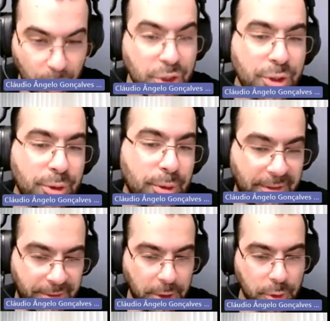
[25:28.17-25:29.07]
wish to
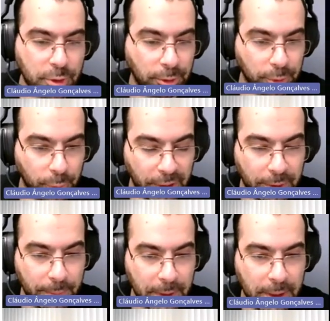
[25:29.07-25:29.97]
have a digital
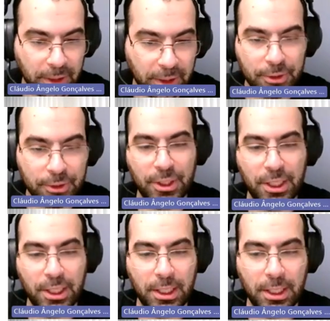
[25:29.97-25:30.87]
twin, because
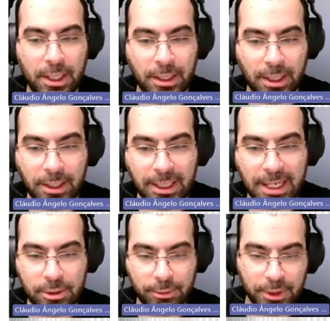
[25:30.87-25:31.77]
in the
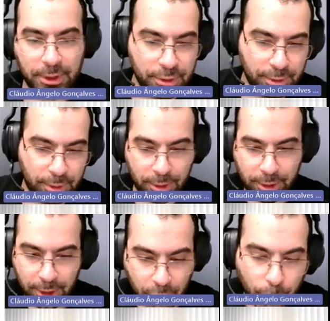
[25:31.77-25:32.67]
case of this
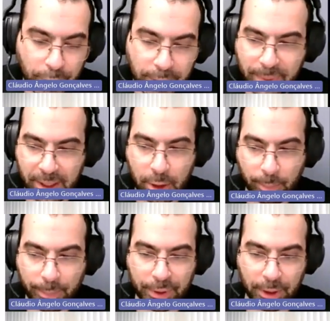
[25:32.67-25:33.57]
twin pay
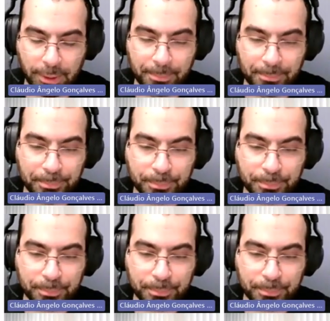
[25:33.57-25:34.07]
company,